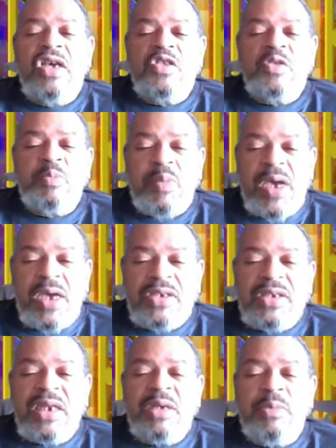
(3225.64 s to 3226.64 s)

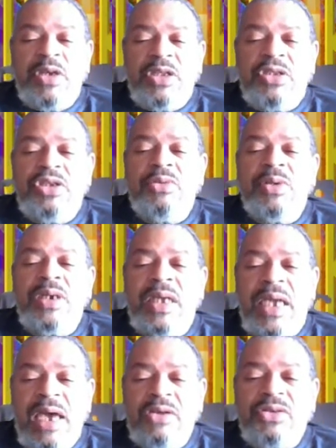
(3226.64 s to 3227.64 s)
especially when you
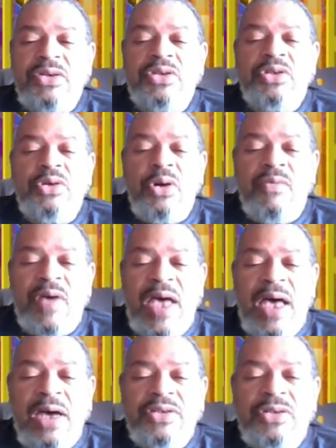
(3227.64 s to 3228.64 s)
encounter your
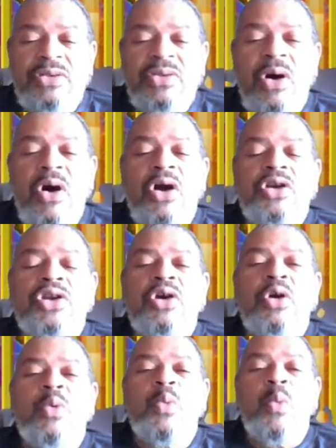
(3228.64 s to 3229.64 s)
value or
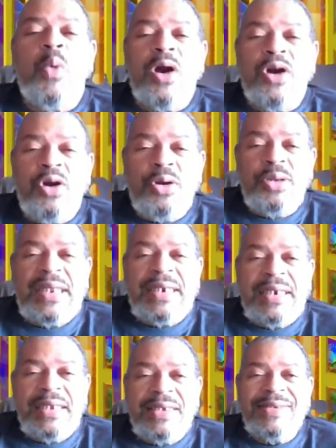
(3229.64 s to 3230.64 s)
your
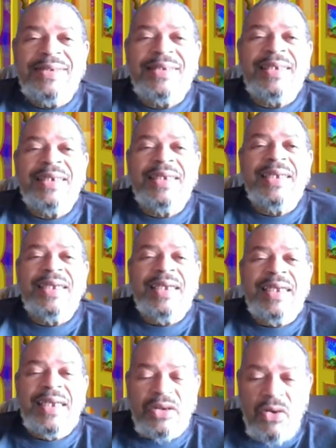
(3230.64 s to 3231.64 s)
worthiness
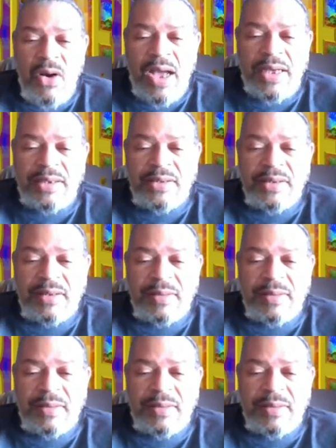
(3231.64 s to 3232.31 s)
in Christ.